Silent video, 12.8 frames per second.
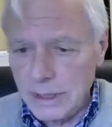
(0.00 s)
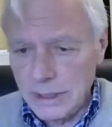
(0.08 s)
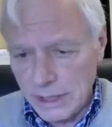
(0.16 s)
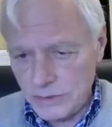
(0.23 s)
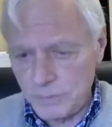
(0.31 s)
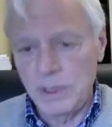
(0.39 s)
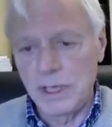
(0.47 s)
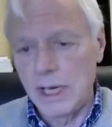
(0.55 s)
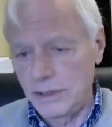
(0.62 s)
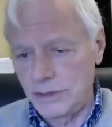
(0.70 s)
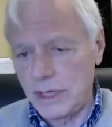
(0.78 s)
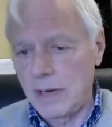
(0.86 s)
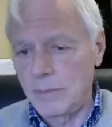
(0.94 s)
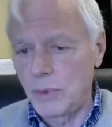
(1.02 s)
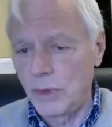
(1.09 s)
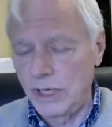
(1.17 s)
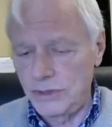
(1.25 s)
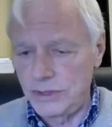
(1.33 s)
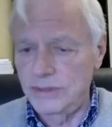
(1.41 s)
in espionage
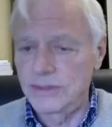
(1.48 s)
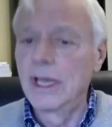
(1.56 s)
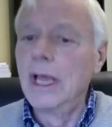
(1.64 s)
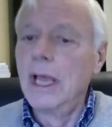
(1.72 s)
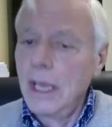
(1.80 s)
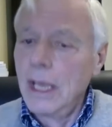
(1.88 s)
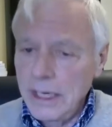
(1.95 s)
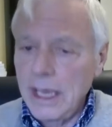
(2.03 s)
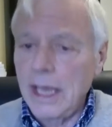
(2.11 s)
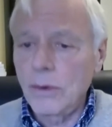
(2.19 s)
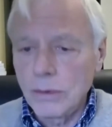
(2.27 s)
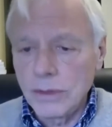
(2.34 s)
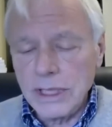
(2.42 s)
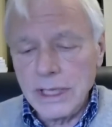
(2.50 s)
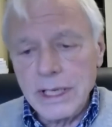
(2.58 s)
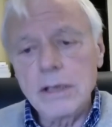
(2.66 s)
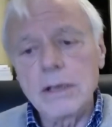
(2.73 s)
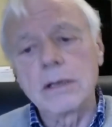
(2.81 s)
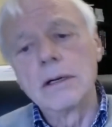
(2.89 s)
operations, not only
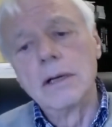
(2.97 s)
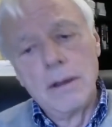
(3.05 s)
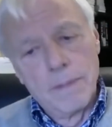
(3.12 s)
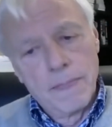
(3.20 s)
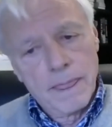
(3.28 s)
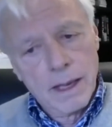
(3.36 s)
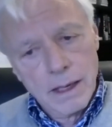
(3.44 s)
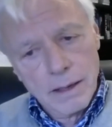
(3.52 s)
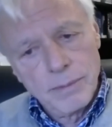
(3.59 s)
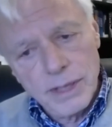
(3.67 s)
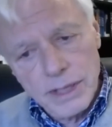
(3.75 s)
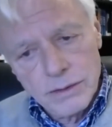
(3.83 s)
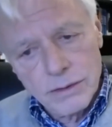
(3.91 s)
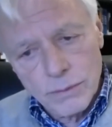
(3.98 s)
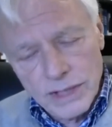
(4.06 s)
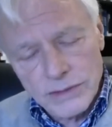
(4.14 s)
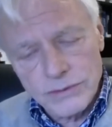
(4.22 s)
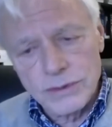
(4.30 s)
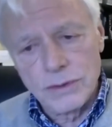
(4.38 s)
here, but in the
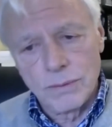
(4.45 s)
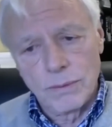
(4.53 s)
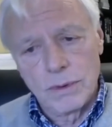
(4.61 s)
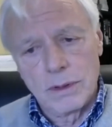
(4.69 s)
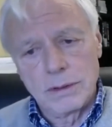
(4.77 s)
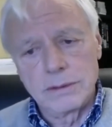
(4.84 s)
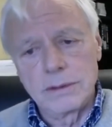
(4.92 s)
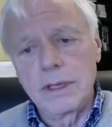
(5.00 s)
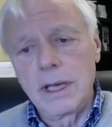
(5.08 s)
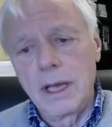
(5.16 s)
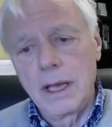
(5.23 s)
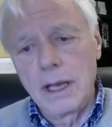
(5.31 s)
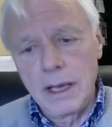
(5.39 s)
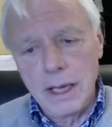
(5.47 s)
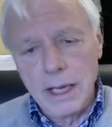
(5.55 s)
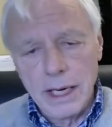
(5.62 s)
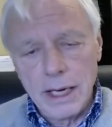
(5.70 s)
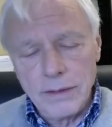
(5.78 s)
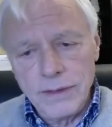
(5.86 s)
rest of the world.
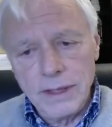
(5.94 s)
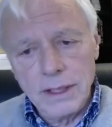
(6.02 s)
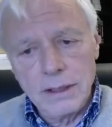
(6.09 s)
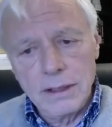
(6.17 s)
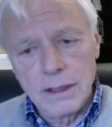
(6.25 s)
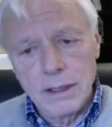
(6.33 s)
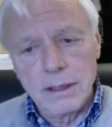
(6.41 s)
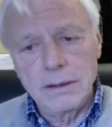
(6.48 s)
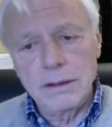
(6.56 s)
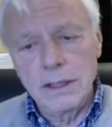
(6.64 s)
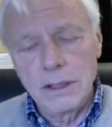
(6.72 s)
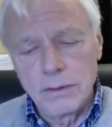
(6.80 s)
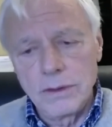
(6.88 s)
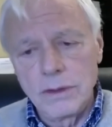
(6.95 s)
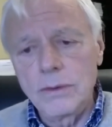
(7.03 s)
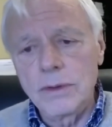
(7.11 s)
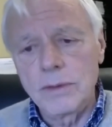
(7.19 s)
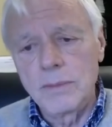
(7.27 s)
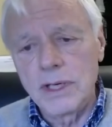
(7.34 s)
And I think, the
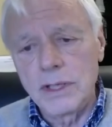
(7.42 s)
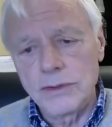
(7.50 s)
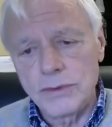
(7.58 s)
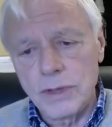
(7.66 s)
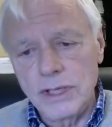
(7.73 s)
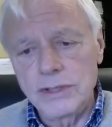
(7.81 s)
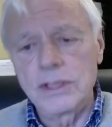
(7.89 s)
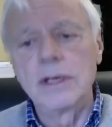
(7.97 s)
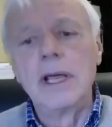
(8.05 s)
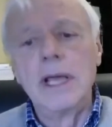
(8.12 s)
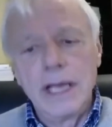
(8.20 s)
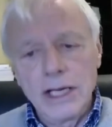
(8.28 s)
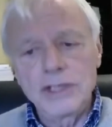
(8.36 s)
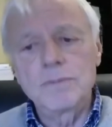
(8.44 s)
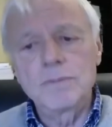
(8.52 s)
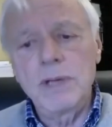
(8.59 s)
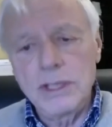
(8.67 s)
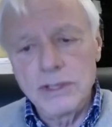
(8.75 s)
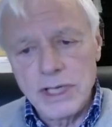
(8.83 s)
new administration, its
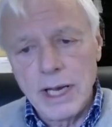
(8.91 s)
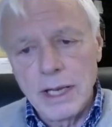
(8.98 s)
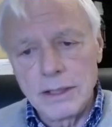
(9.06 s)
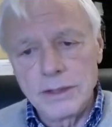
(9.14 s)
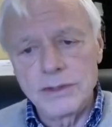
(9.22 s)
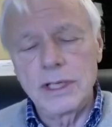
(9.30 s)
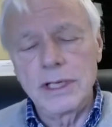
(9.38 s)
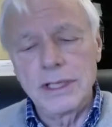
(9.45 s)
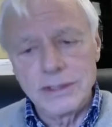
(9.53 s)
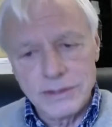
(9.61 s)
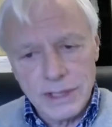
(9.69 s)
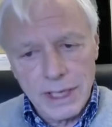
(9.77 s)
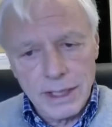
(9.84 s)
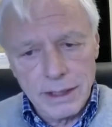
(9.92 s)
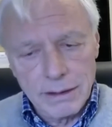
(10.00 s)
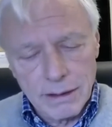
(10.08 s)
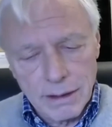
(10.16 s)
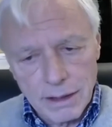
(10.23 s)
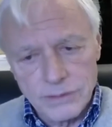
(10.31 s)
big challenge is
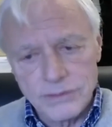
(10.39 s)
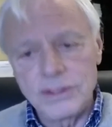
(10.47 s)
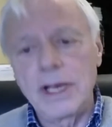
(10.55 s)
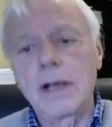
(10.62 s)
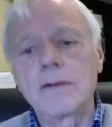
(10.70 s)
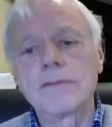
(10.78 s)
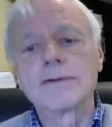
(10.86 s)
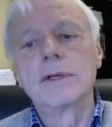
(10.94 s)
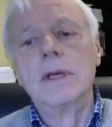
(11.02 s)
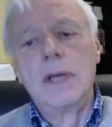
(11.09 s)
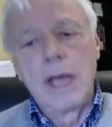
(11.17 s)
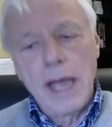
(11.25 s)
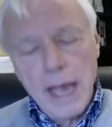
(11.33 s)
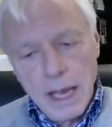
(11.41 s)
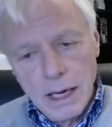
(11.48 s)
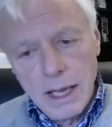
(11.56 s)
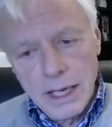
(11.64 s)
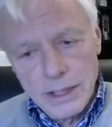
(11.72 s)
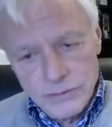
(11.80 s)
getting ourselves,
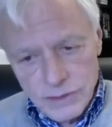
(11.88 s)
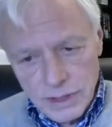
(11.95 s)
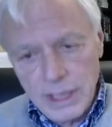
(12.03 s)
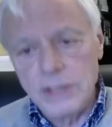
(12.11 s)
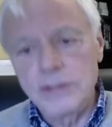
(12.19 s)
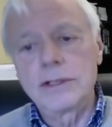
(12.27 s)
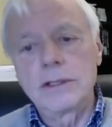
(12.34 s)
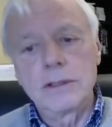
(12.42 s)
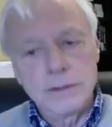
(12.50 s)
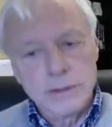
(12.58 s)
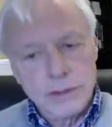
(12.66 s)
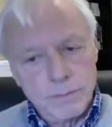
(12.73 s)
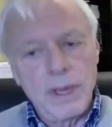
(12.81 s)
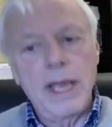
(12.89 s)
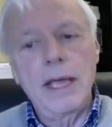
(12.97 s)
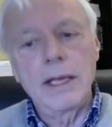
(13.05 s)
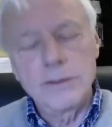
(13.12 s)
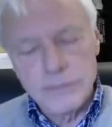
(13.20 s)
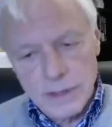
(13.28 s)
allies in Asia,
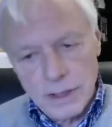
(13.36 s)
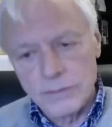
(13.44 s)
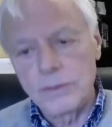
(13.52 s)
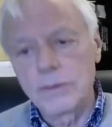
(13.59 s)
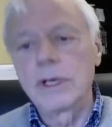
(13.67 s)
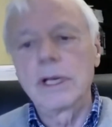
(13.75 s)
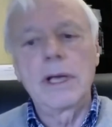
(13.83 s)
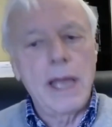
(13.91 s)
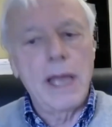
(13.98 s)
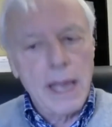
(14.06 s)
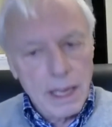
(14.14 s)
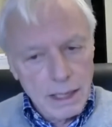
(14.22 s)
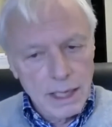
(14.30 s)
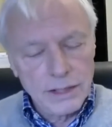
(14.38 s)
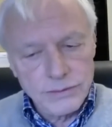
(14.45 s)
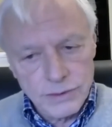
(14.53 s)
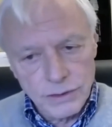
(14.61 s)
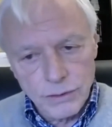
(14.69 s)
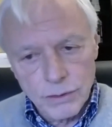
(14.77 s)
Japan, South Korea,
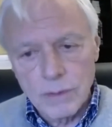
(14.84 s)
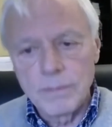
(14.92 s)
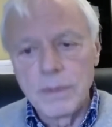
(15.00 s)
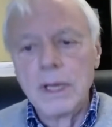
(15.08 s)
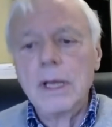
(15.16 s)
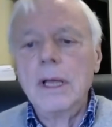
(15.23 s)
allies in Europe,